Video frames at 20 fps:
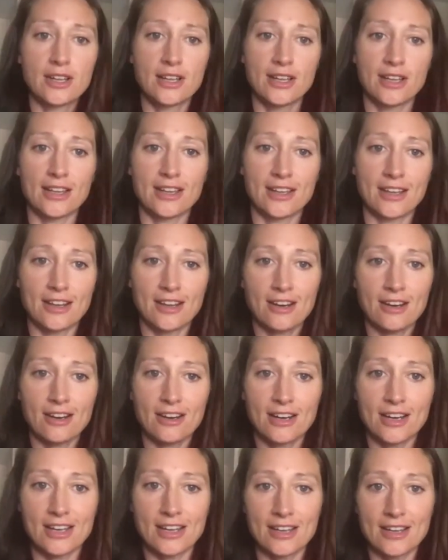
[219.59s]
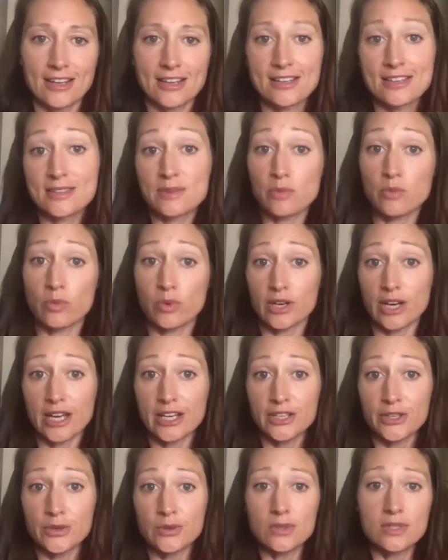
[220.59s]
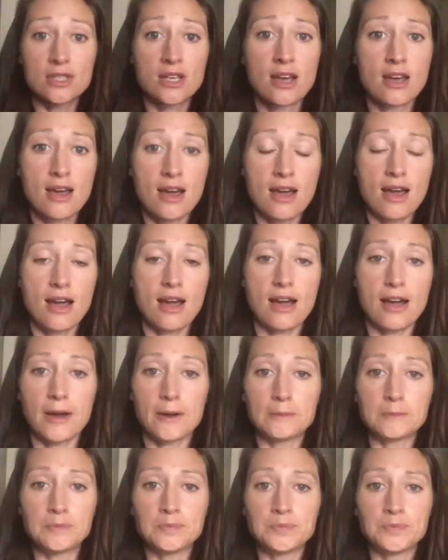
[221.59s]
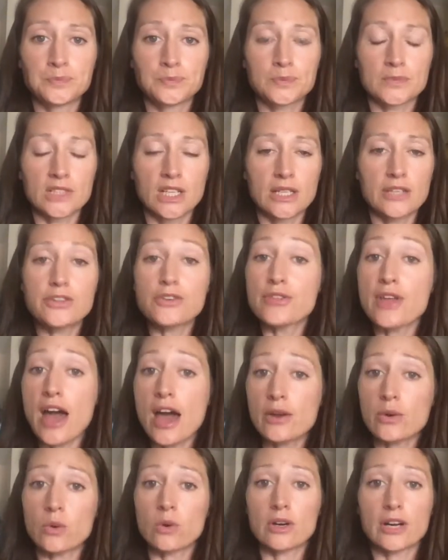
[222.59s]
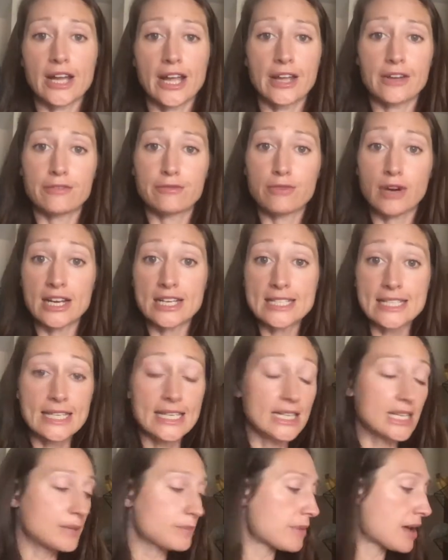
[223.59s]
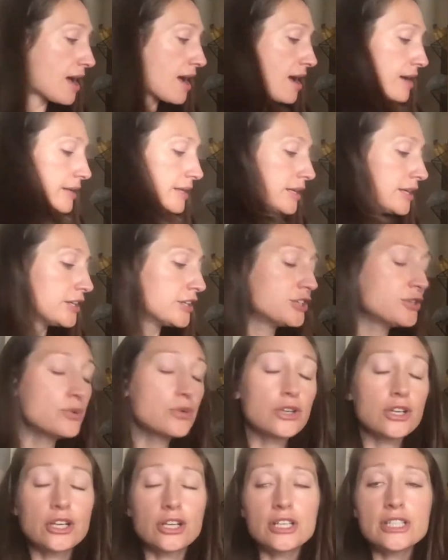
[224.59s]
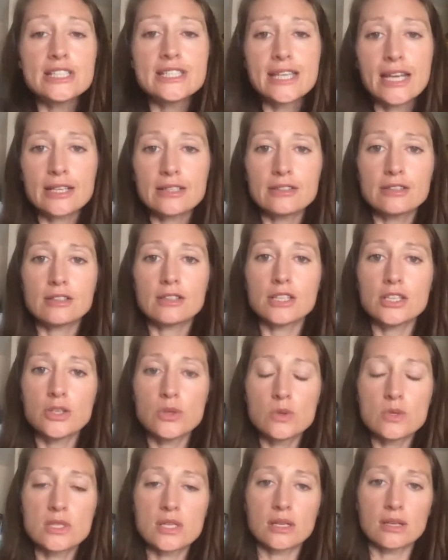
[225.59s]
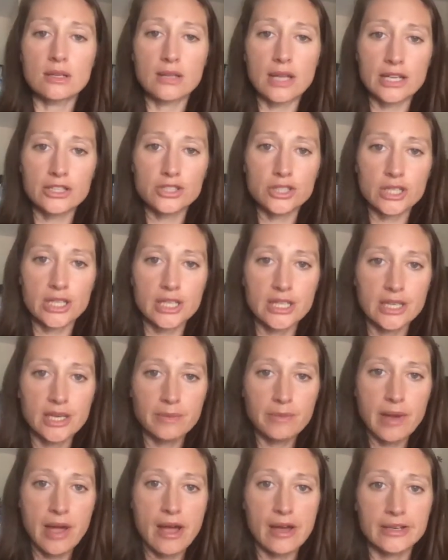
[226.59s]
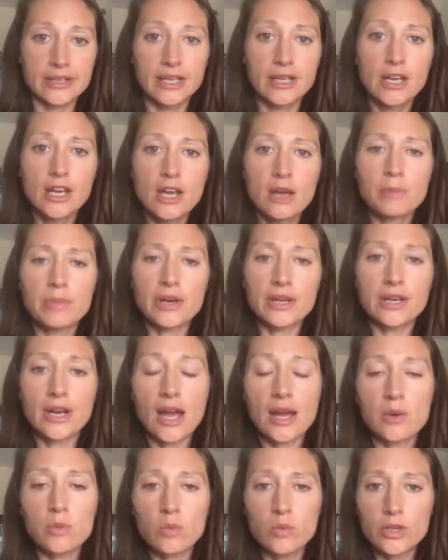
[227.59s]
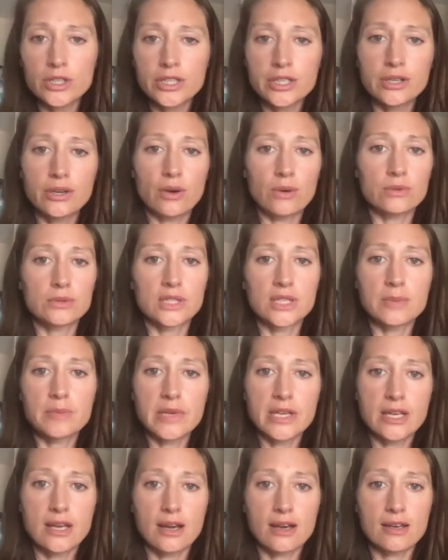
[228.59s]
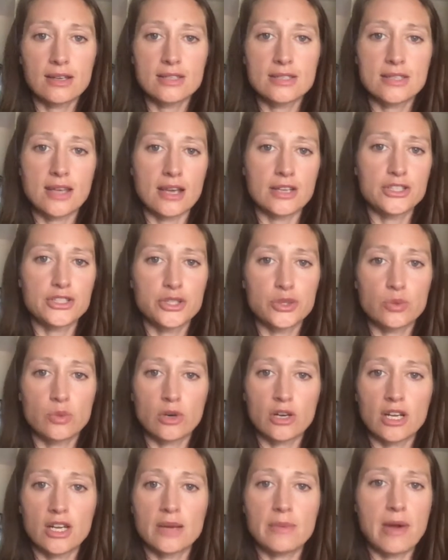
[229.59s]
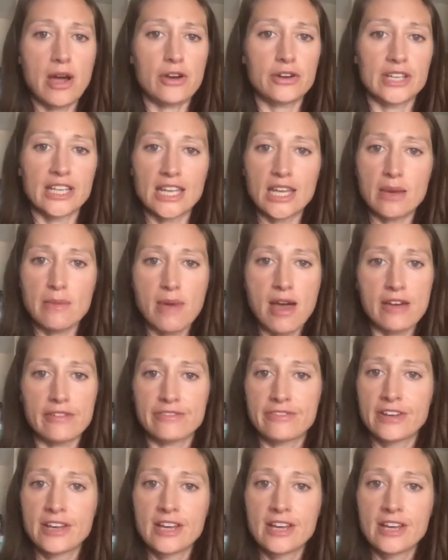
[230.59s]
here is what I use. Either that or a rice heating pad. You could technically use an electric heating pad, but I wouldn't, only because I do worry about EMF